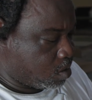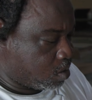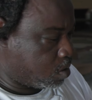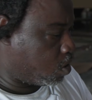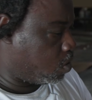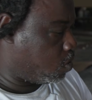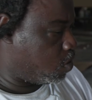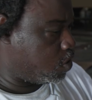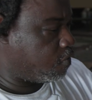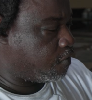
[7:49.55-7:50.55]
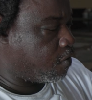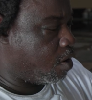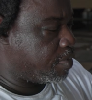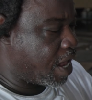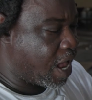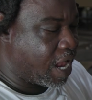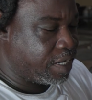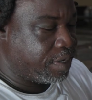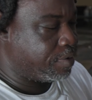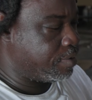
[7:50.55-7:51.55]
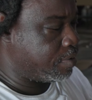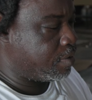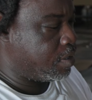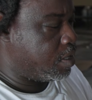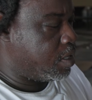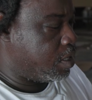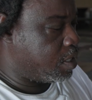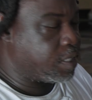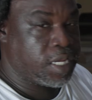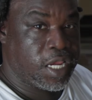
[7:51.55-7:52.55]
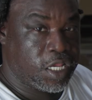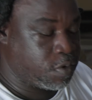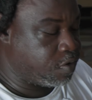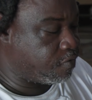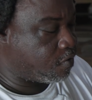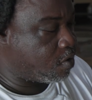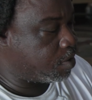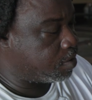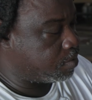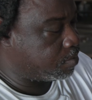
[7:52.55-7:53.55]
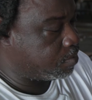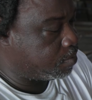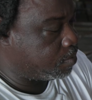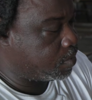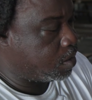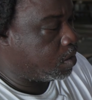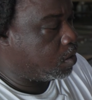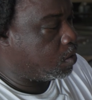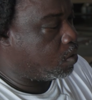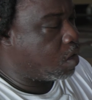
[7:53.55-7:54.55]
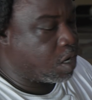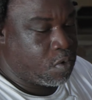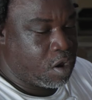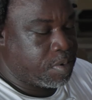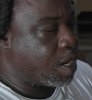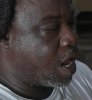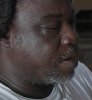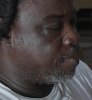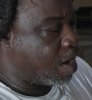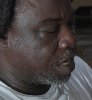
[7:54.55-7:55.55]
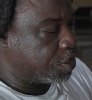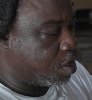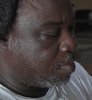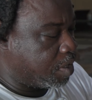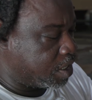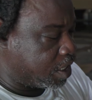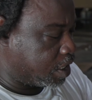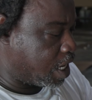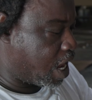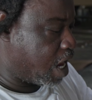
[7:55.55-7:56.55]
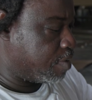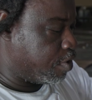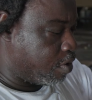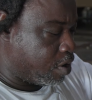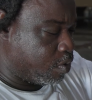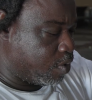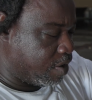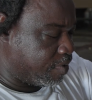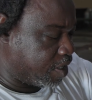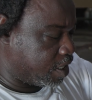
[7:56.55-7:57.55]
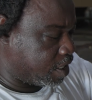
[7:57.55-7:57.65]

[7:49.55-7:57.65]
So when you form the hat, it stays where you form it. You don't gotta worry about the hat mashing up because it's cardboard or whatever the case.